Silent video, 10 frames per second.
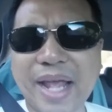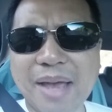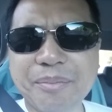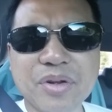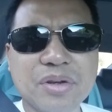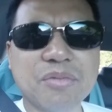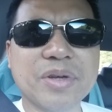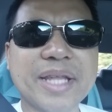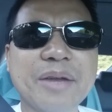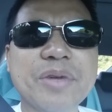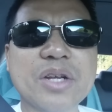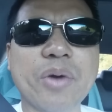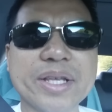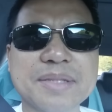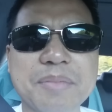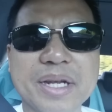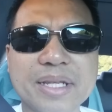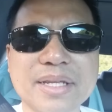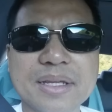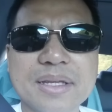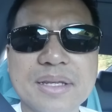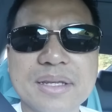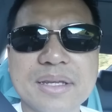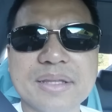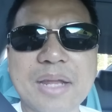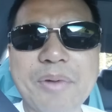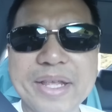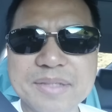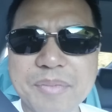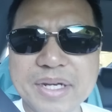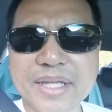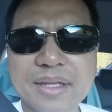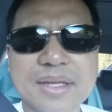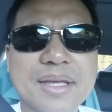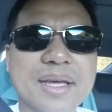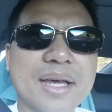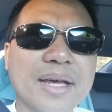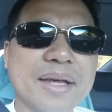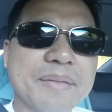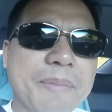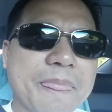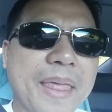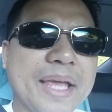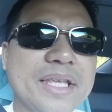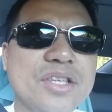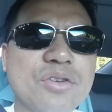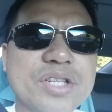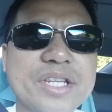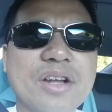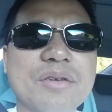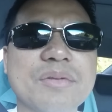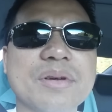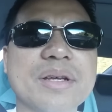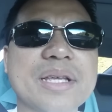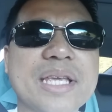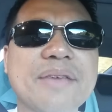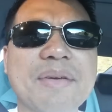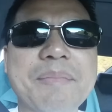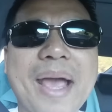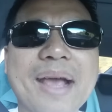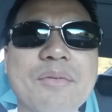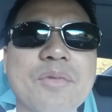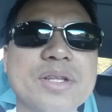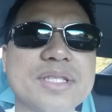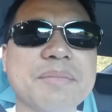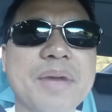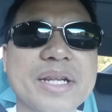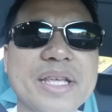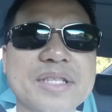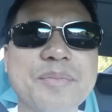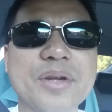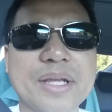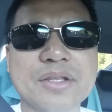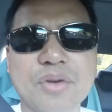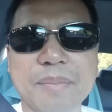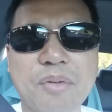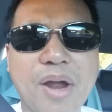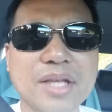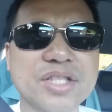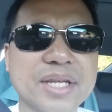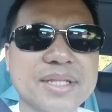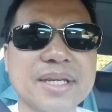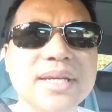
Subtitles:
capital, when they request money, they raise money, they usually don't give it back once the money is put into a project.